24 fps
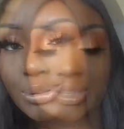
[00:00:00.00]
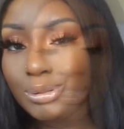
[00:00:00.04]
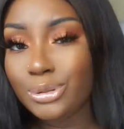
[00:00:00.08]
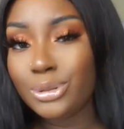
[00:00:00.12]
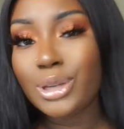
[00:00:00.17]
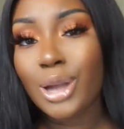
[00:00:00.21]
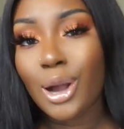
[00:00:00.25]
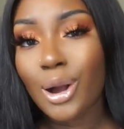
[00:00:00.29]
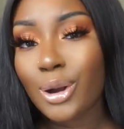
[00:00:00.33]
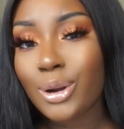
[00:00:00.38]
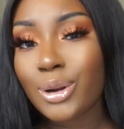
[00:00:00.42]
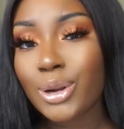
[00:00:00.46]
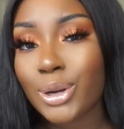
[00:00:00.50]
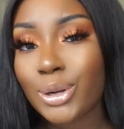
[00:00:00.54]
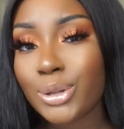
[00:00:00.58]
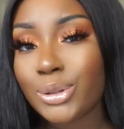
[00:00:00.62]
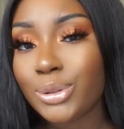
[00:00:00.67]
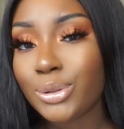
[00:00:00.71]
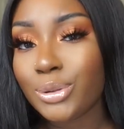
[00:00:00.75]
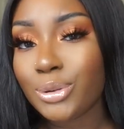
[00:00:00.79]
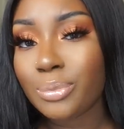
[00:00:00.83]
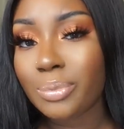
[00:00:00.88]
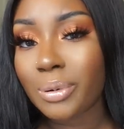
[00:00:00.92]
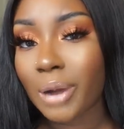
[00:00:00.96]
Do y'all go
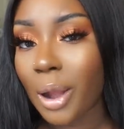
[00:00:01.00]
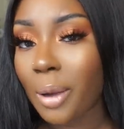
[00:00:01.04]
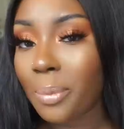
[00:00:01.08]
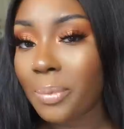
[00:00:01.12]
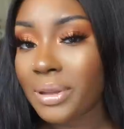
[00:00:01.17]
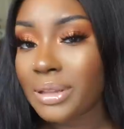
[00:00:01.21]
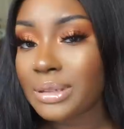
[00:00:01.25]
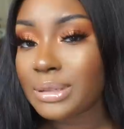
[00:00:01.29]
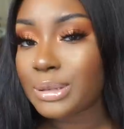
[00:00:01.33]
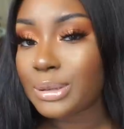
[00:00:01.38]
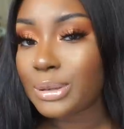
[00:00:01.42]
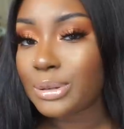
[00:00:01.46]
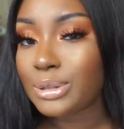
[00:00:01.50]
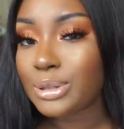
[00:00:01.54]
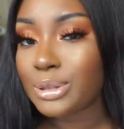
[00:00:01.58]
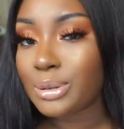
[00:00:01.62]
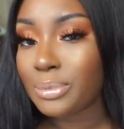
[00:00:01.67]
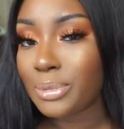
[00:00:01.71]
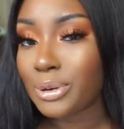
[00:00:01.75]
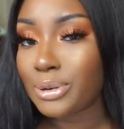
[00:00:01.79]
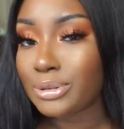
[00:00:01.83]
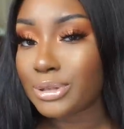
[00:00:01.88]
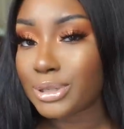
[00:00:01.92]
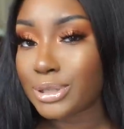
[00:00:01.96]
through brow pencils the
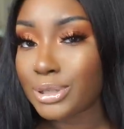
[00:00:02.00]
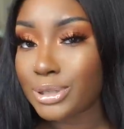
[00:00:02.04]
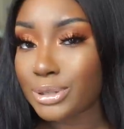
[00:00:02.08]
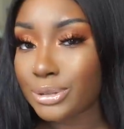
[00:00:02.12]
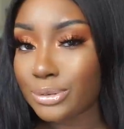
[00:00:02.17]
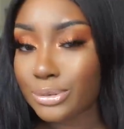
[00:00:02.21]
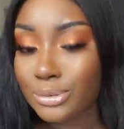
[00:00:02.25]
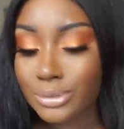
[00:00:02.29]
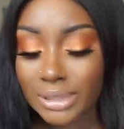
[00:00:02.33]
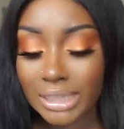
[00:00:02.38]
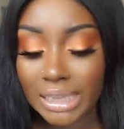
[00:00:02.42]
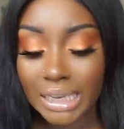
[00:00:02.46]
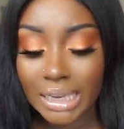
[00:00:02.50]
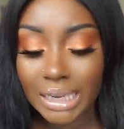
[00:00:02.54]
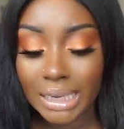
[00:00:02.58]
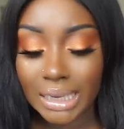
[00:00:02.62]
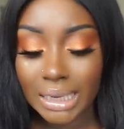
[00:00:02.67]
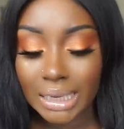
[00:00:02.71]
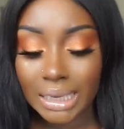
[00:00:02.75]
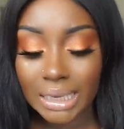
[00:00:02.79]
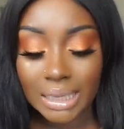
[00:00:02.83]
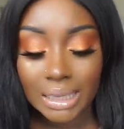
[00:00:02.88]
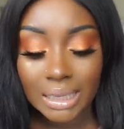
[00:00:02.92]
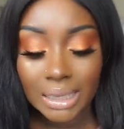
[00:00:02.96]
most too?
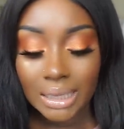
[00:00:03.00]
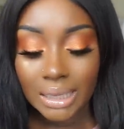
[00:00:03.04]
Like,